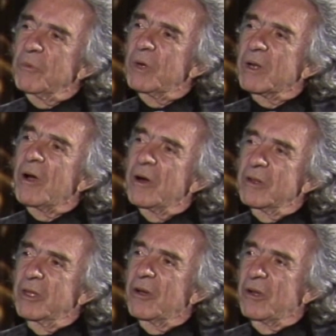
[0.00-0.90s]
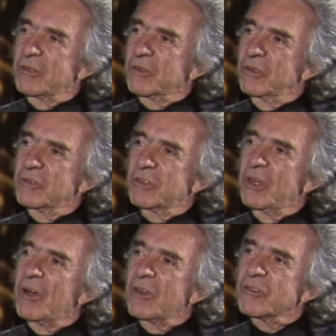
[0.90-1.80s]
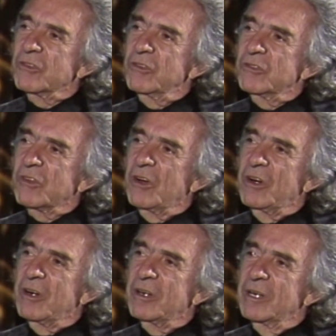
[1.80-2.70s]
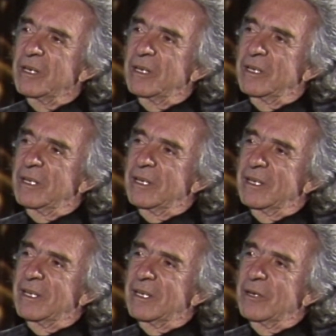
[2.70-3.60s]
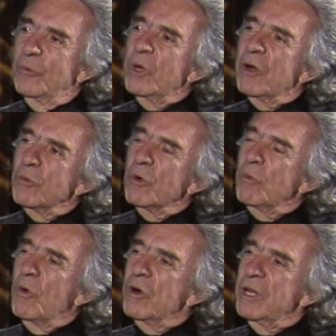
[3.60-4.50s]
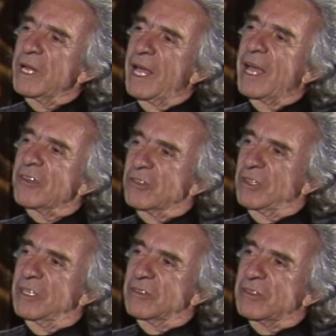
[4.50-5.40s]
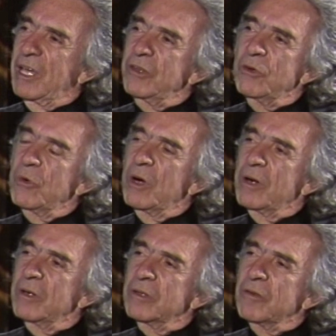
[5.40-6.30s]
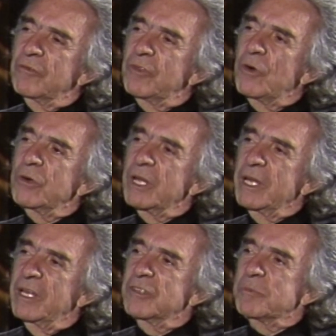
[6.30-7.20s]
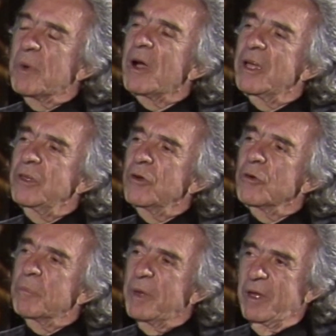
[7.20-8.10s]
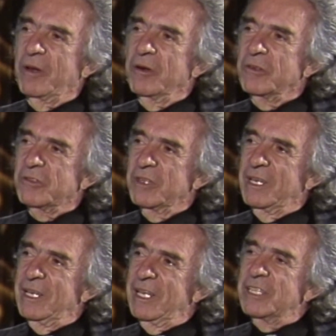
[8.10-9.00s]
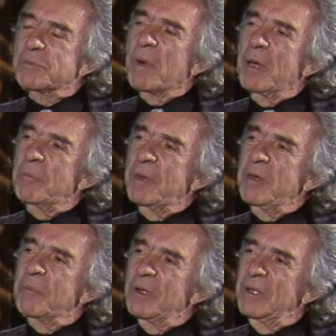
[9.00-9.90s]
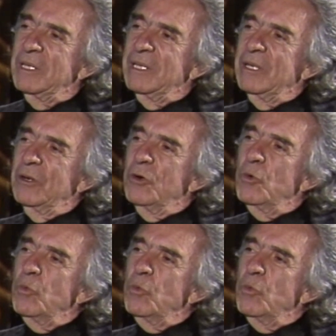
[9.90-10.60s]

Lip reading: what are the Oscars? The Oscars are, we are rewarding excellence, and the voting is by your peers. It's by people who